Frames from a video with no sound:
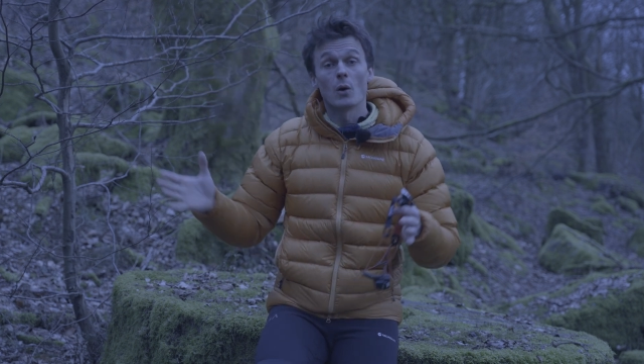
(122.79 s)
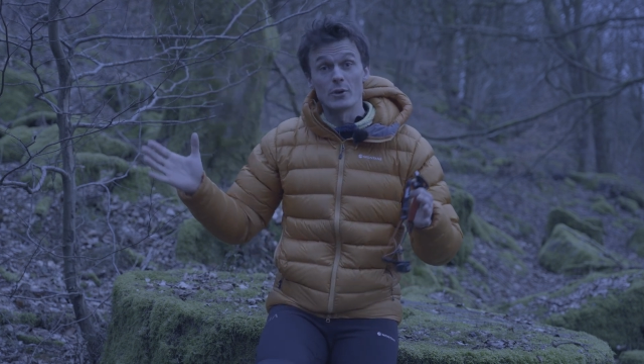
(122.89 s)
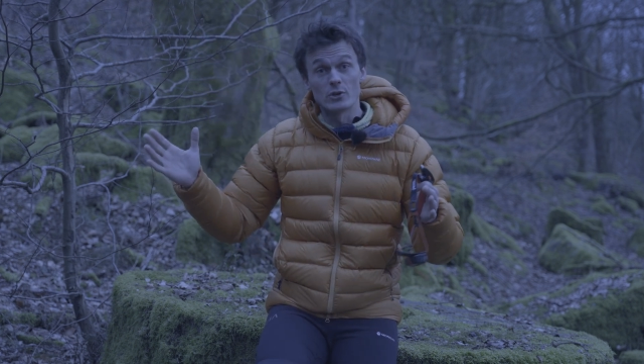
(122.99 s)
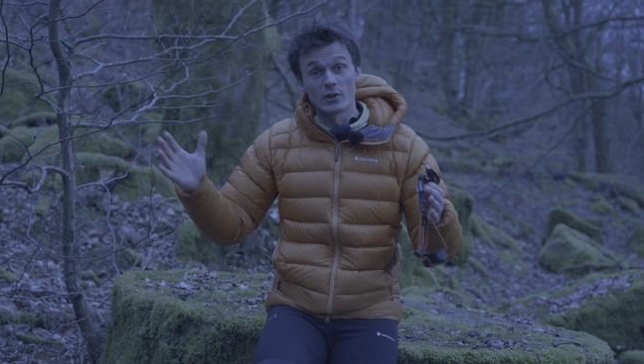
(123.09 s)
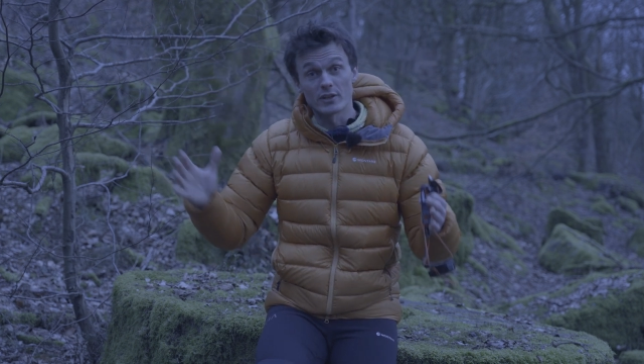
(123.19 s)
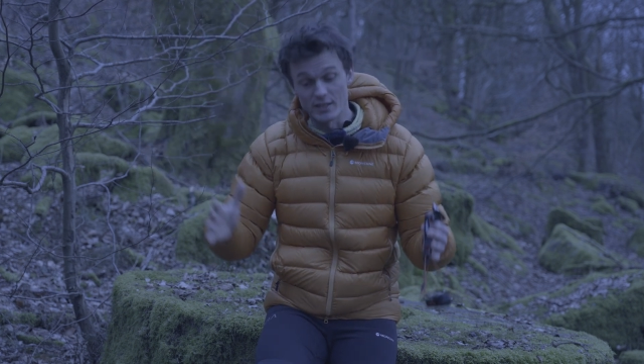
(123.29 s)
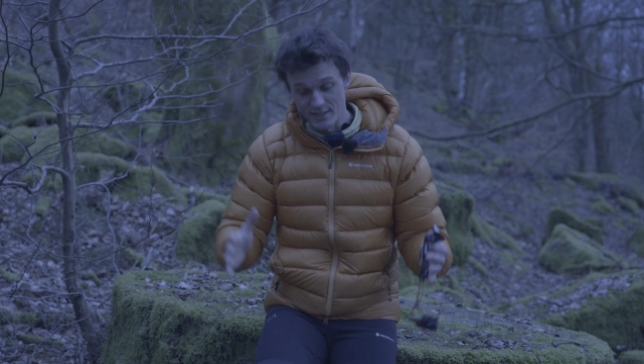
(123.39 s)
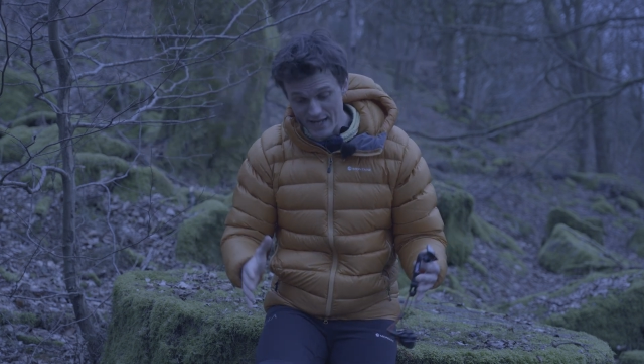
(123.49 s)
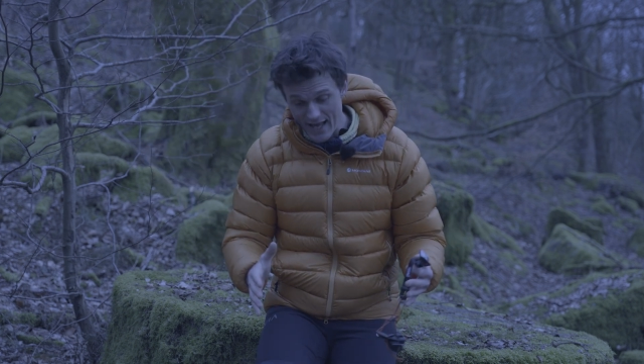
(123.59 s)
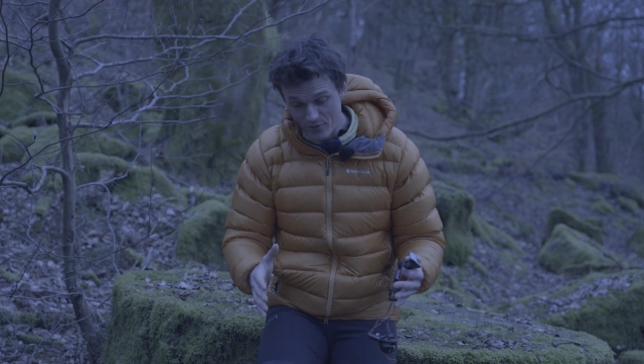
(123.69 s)
When you're looking
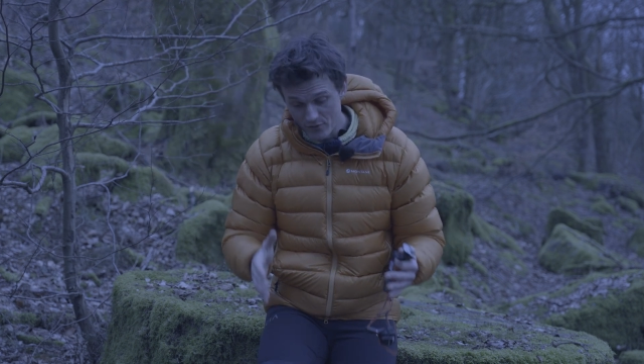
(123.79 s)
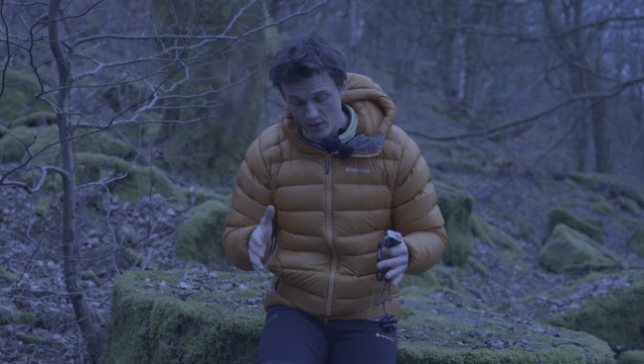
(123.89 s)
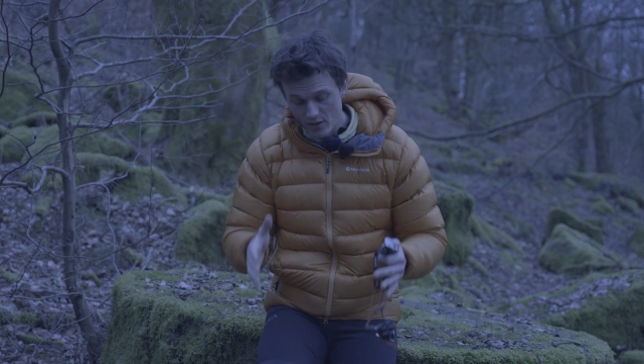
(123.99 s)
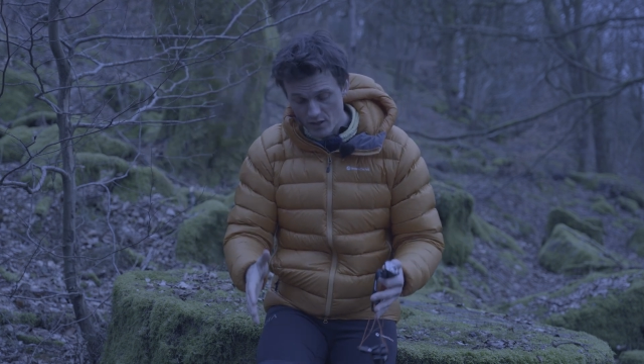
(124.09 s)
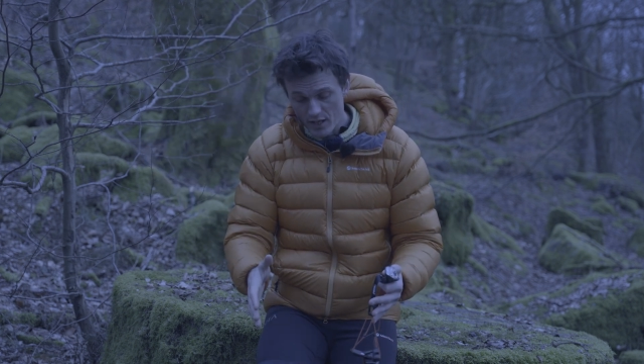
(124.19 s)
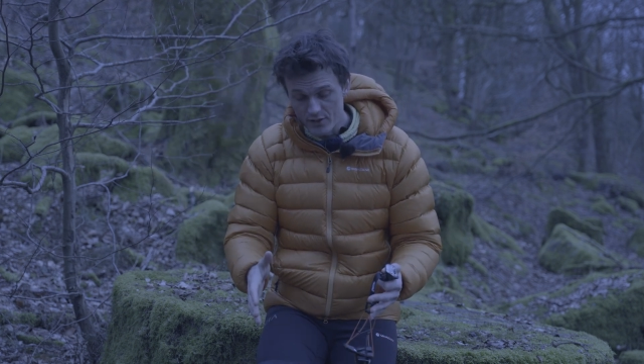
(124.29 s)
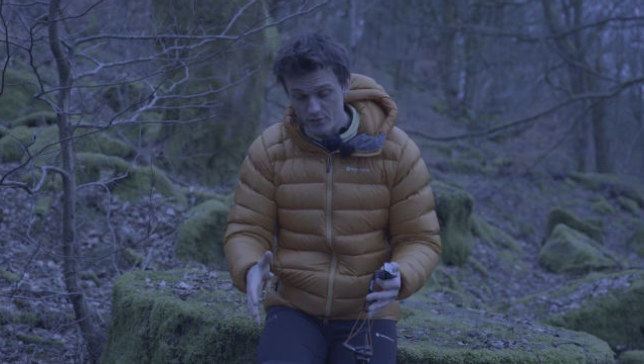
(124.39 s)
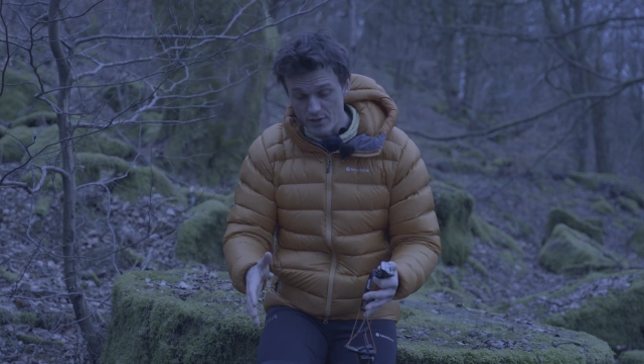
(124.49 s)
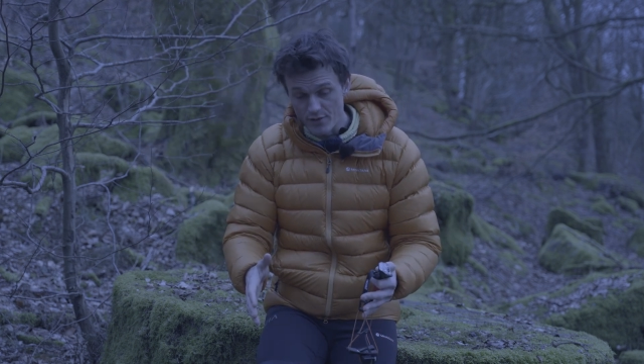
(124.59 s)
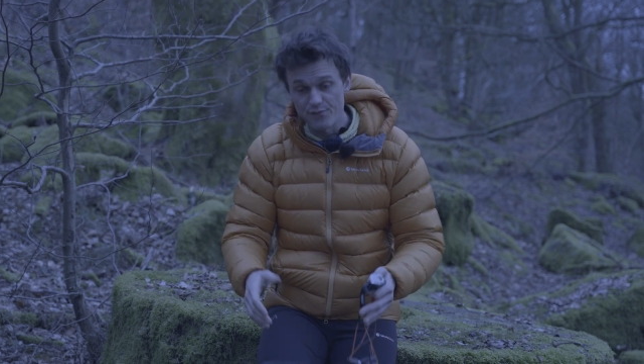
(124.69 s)
down,
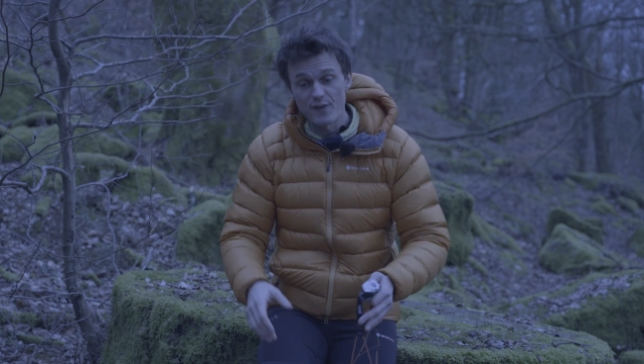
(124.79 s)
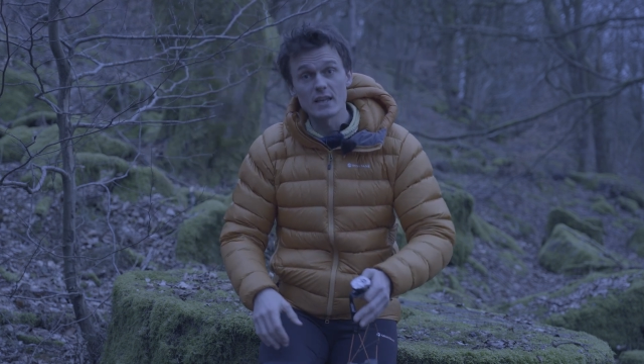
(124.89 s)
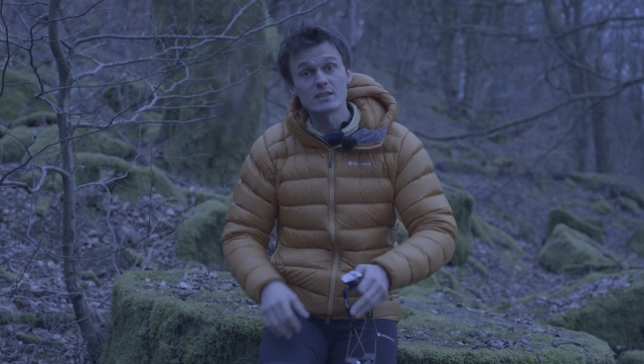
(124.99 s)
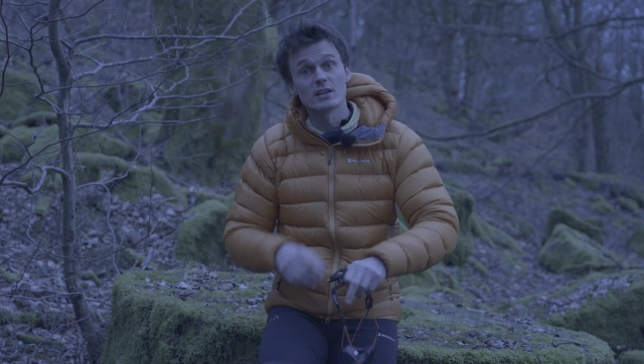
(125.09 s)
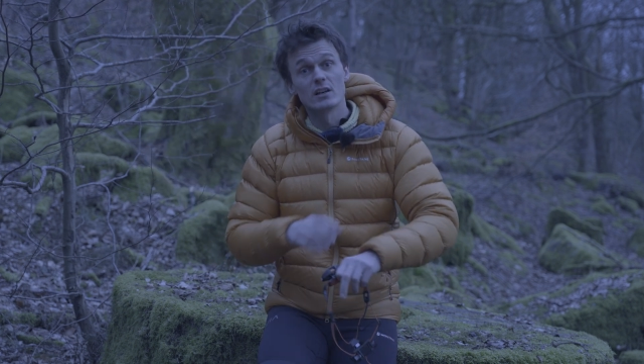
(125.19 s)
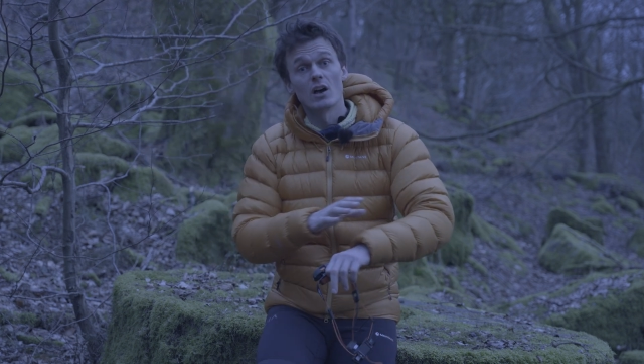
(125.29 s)
either at your feet